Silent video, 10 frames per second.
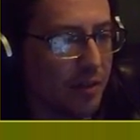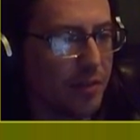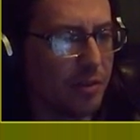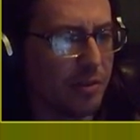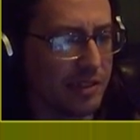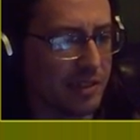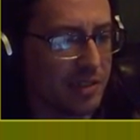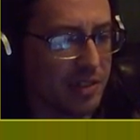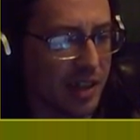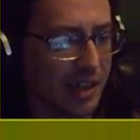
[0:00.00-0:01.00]
of course
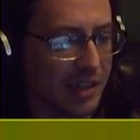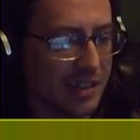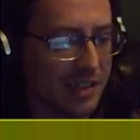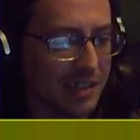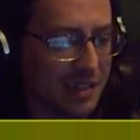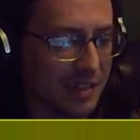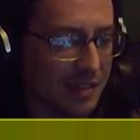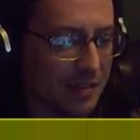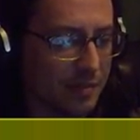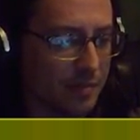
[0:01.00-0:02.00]
I
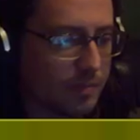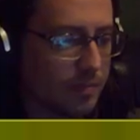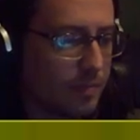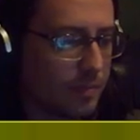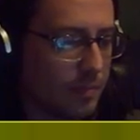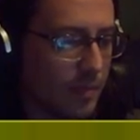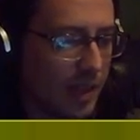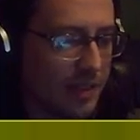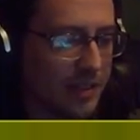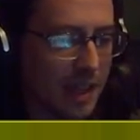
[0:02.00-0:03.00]
trade.
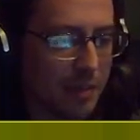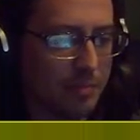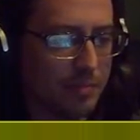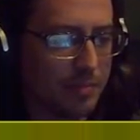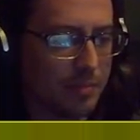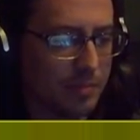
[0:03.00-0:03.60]
And, um...